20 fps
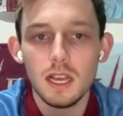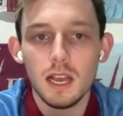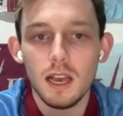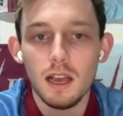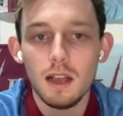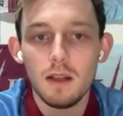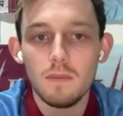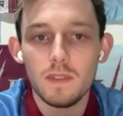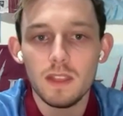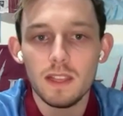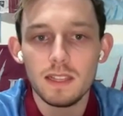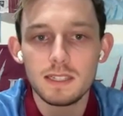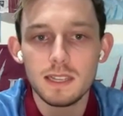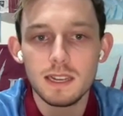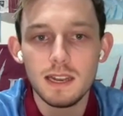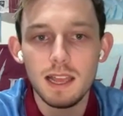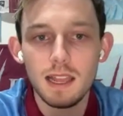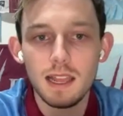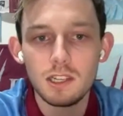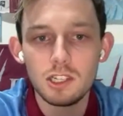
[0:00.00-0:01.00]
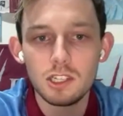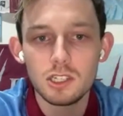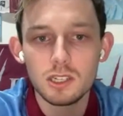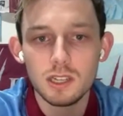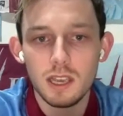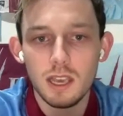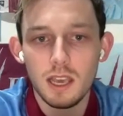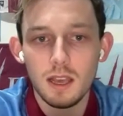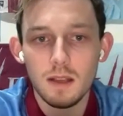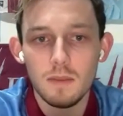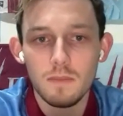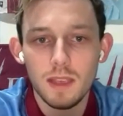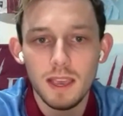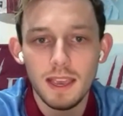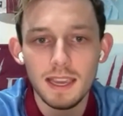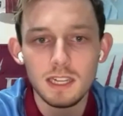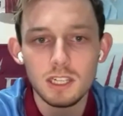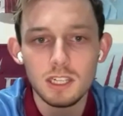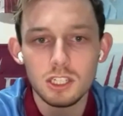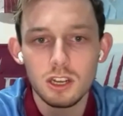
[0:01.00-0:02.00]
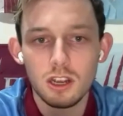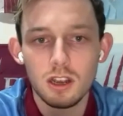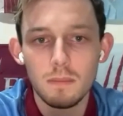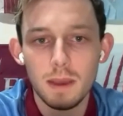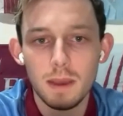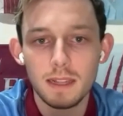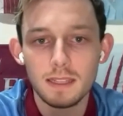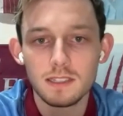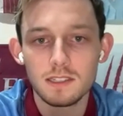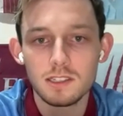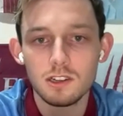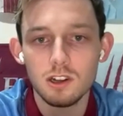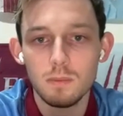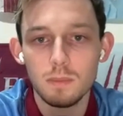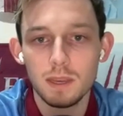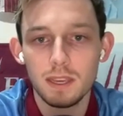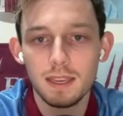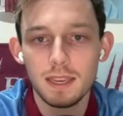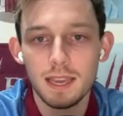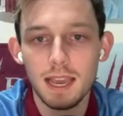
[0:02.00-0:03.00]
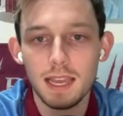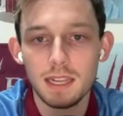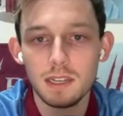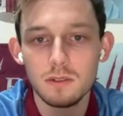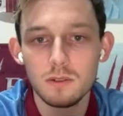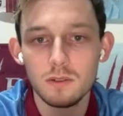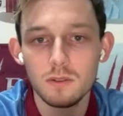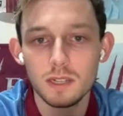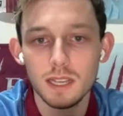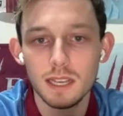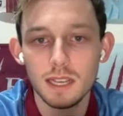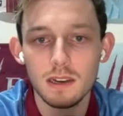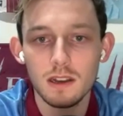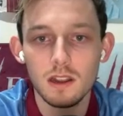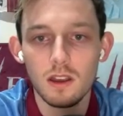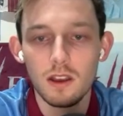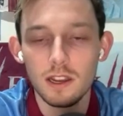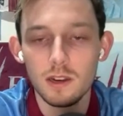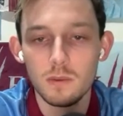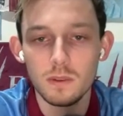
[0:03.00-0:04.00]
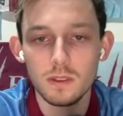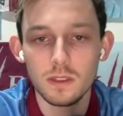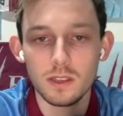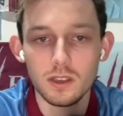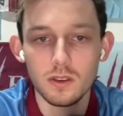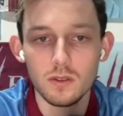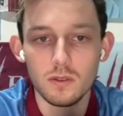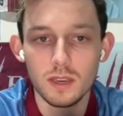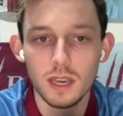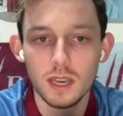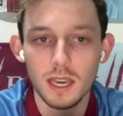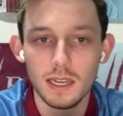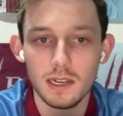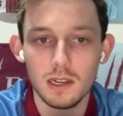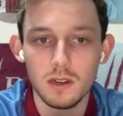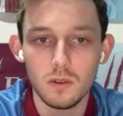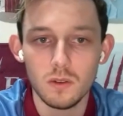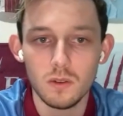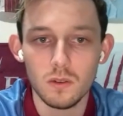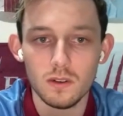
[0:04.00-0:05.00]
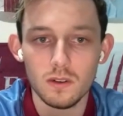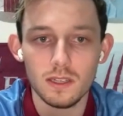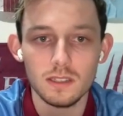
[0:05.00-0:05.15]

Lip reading: it's alleged HR matters are not being handled in line with UK law.